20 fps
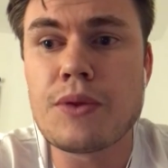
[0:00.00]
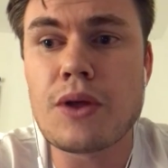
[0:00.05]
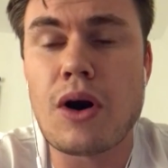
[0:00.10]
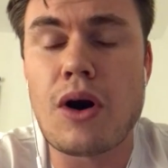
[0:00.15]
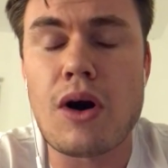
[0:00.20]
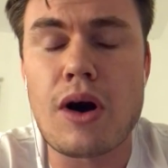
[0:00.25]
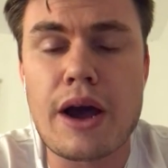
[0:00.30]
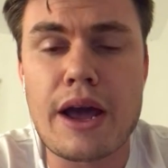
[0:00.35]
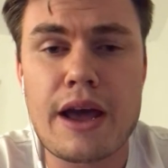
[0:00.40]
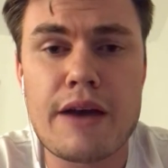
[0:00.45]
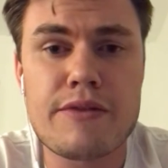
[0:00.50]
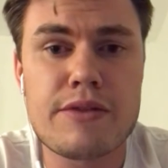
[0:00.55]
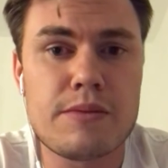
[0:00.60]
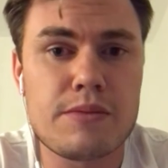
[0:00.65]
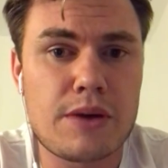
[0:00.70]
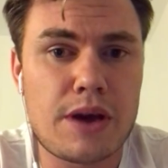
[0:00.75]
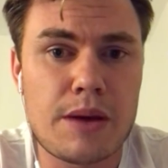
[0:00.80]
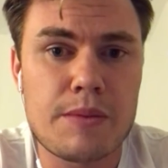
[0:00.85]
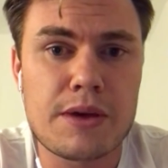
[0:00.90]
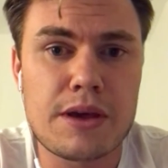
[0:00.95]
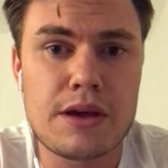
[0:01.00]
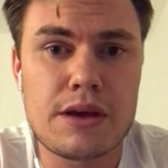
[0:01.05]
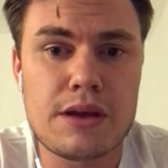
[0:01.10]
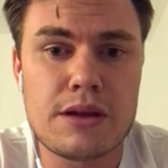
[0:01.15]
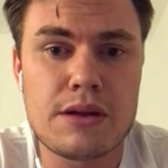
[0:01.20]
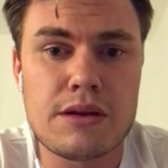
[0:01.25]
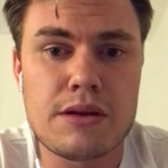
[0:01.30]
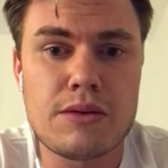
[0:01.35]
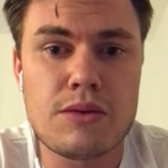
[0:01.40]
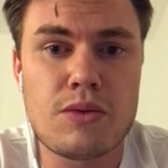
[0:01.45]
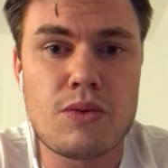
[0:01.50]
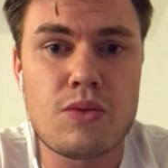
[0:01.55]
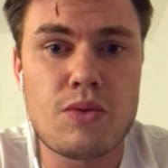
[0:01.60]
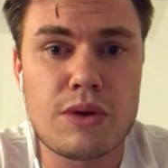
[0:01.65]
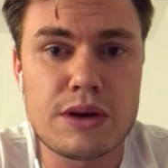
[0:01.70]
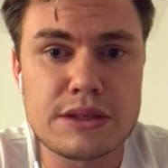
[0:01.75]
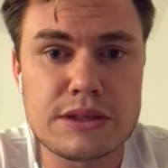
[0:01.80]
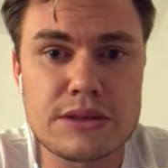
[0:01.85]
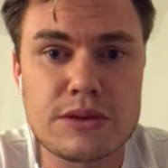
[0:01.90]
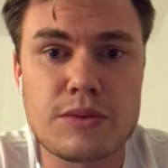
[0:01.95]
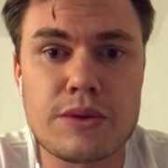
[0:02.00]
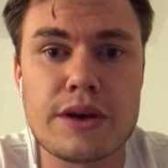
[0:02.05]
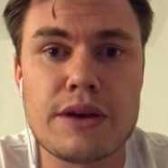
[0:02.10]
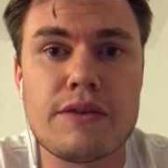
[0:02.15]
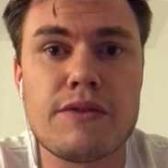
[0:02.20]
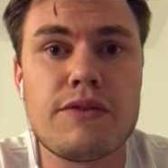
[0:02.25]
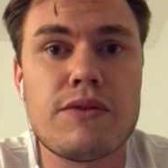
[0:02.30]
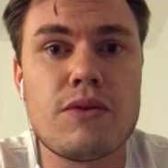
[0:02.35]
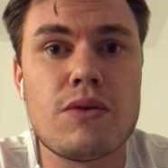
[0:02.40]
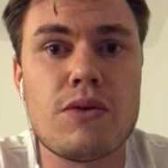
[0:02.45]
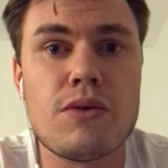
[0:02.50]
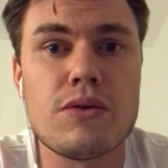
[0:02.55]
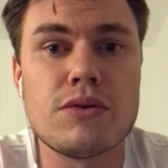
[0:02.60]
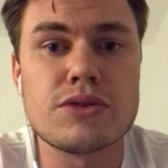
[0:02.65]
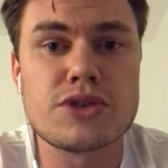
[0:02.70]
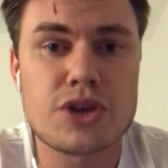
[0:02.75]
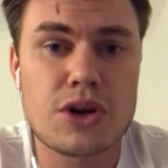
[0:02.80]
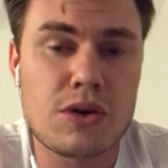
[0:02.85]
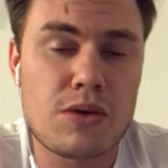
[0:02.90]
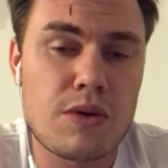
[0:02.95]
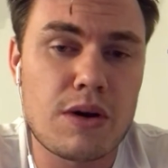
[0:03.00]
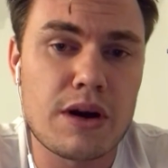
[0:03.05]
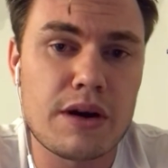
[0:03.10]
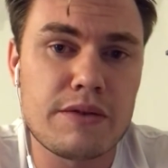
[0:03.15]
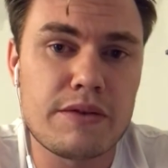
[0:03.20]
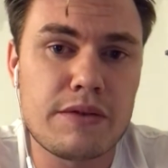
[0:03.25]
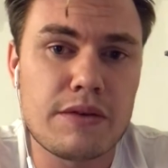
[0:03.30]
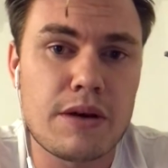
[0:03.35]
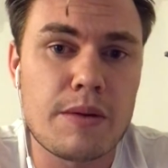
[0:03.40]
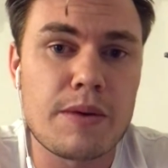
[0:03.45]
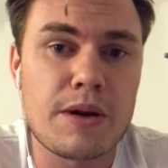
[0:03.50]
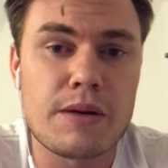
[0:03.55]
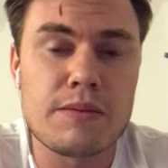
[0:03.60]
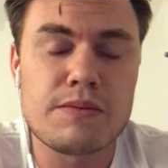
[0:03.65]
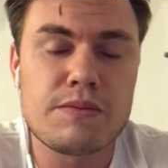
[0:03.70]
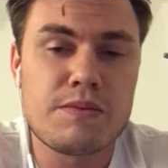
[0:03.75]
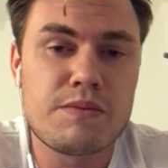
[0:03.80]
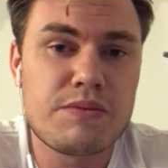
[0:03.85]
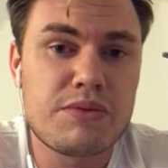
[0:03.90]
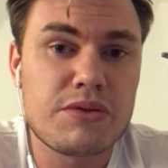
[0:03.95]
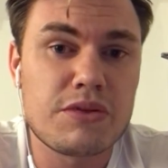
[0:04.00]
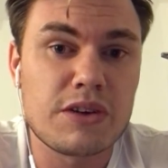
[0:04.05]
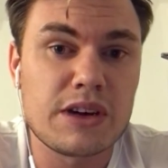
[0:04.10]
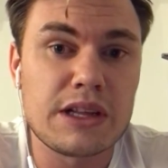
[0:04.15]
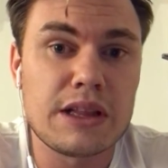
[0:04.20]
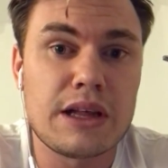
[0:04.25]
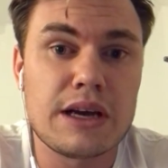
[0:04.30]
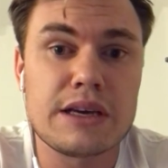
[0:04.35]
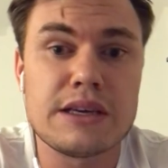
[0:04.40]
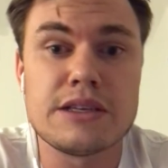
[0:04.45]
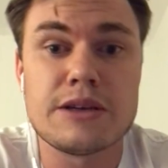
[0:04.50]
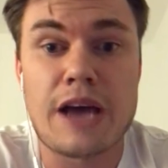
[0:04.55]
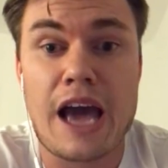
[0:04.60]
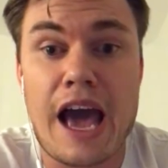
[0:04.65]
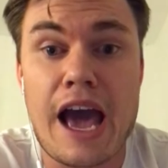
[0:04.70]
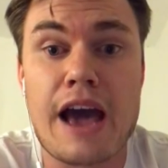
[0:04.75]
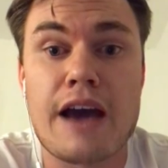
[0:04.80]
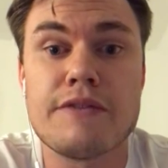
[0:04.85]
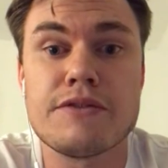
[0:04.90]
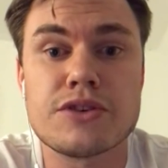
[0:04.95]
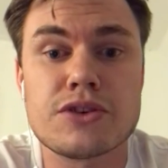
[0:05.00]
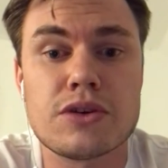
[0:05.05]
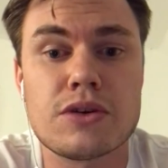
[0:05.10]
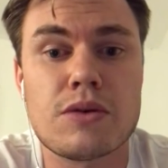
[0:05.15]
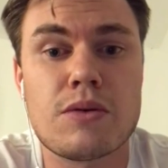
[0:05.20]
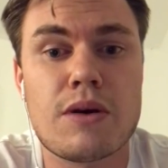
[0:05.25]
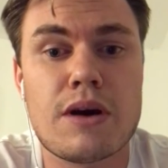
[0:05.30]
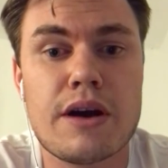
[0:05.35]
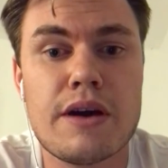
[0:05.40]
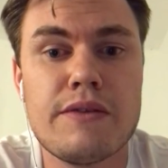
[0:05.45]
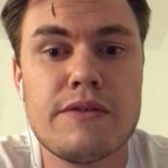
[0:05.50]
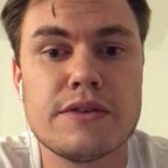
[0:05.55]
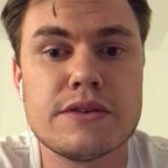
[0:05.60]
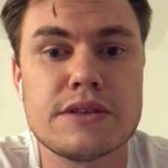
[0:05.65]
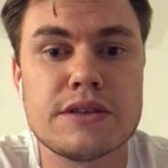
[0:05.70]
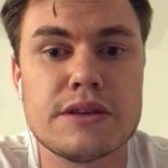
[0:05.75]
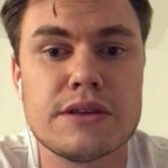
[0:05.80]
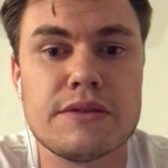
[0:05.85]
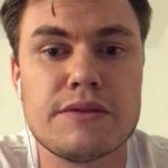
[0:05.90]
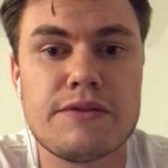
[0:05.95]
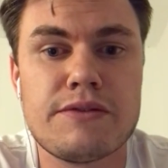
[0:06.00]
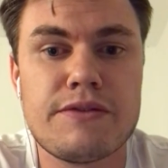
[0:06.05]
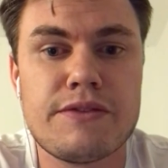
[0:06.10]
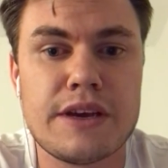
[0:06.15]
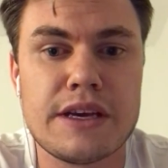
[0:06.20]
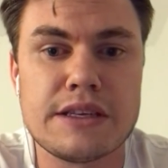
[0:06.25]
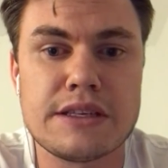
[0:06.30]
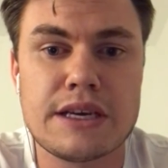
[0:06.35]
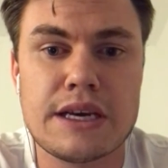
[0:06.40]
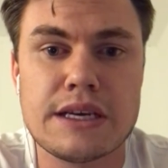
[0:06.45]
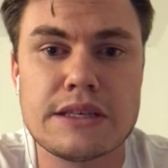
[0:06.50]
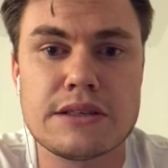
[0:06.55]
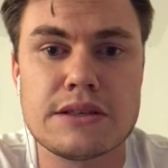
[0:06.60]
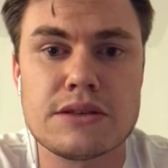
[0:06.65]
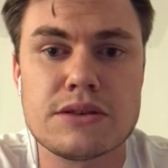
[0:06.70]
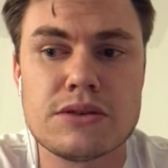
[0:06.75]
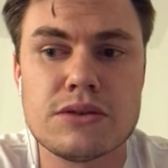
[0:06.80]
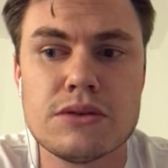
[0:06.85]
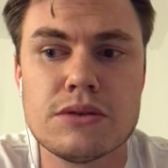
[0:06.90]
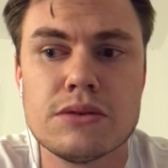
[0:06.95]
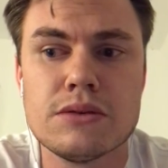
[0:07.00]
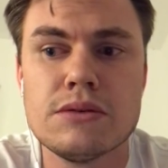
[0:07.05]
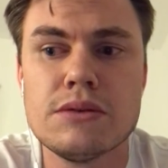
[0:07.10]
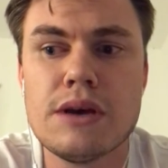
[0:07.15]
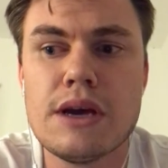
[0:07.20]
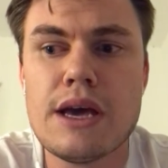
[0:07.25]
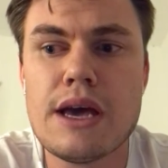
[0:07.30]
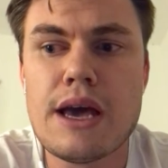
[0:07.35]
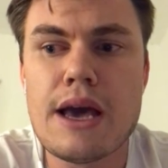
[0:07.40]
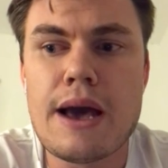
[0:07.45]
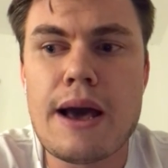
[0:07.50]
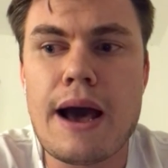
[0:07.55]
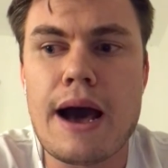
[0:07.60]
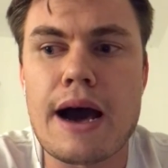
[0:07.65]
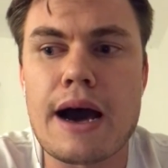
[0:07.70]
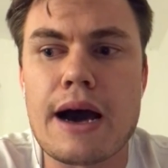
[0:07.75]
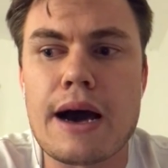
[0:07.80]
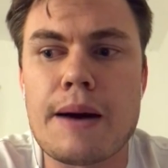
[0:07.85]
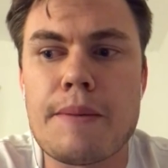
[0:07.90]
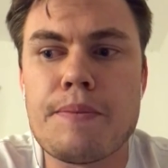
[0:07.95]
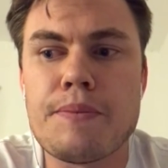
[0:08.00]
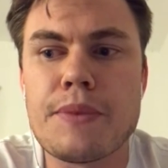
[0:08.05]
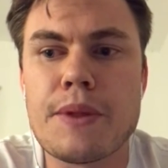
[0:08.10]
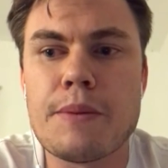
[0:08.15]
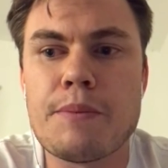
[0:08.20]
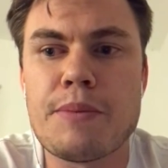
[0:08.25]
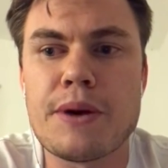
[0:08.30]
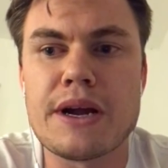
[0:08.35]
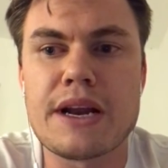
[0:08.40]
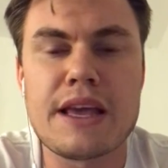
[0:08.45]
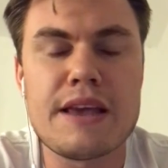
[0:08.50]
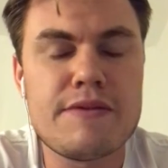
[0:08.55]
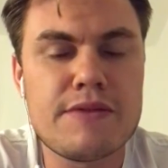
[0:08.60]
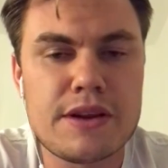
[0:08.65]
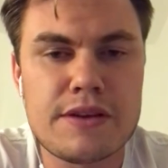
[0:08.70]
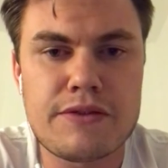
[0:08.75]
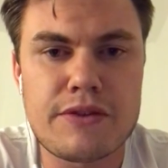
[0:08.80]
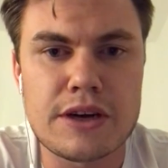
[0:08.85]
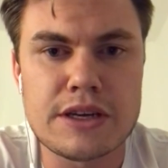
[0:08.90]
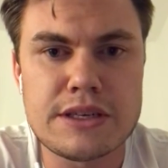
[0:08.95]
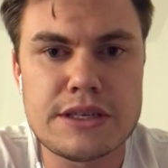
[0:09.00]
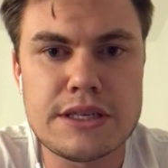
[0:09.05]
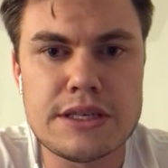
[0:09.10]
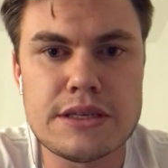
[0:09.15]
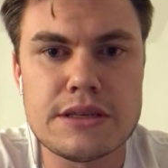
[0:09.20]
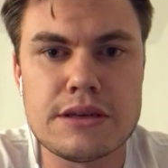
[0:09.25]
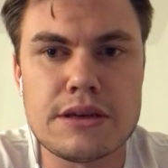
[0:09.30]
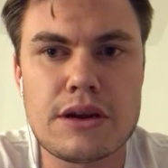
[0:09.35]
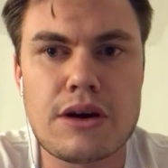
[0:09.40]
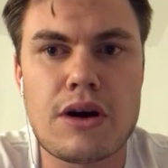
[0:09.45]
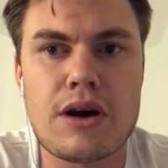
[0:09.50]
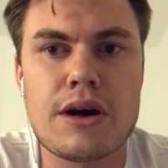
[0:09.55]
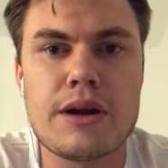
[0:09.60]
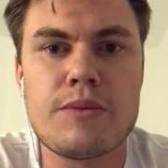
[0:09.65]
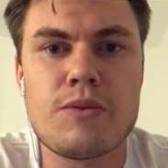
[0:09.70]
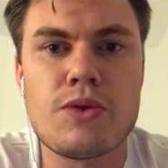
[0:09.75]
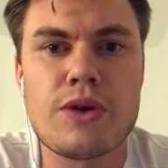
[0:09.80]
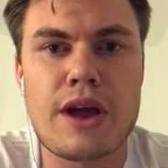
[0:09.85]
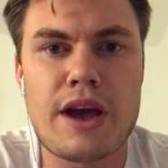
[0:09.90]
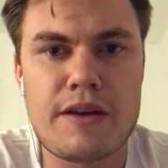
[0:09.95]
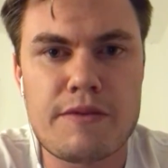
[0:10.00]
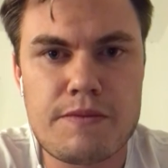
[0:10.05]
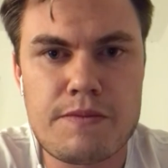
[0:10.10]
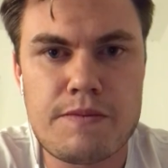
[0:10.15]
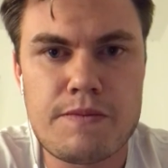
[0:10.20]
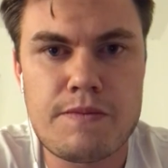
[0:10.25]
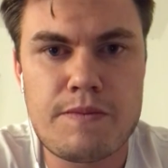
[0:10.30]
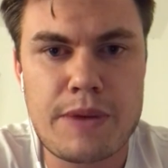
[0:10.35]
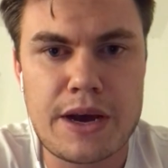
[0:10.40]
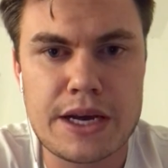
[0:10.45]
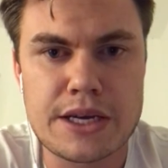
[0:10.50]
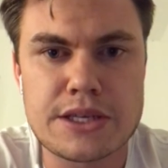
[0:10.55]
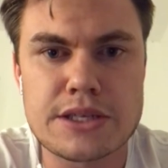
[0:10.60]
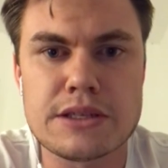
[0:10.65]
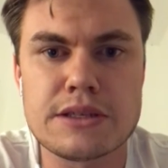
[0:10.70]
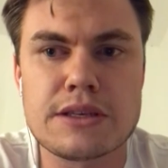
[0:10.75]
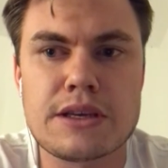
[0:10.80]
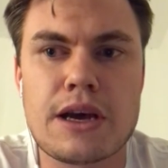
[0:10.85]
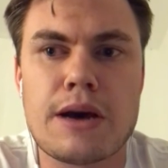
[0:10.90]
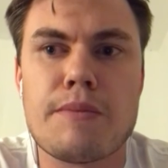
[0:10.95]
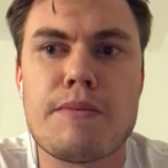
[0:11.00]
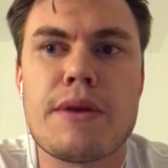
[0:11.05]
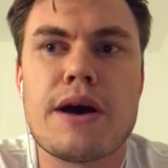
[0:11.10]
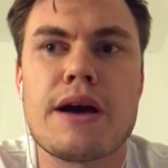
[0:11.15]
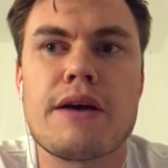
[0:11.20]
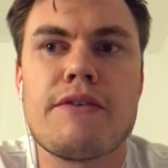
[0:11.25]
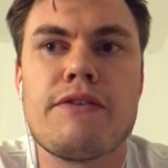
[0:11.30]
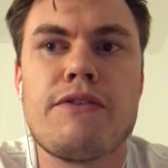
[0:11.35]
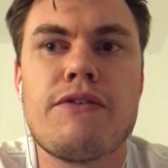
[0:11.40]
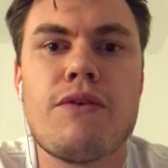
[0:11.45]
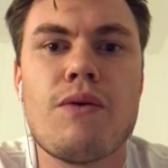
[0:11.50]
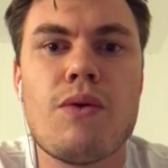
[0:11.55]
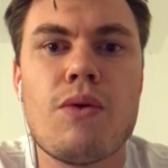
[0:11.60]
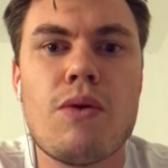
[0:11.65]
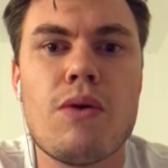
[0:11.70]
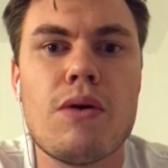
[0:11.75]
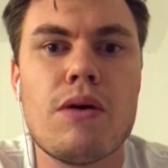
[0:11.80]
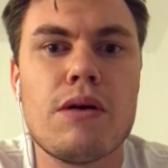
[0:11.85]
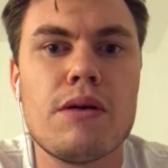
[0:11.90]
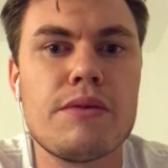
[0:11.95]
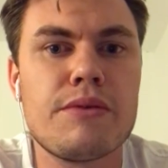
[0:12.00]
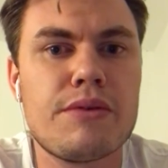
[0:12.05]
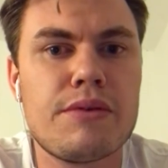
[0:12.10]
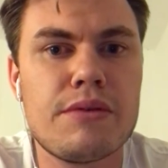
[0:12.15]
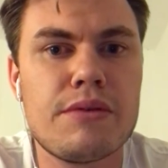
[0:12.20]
I have them coming in once a week for Shockwave. I mean, I'm pretty lucky to have Shockwave. It's a fantastic tool. But even if I didn't, I would have patients come back for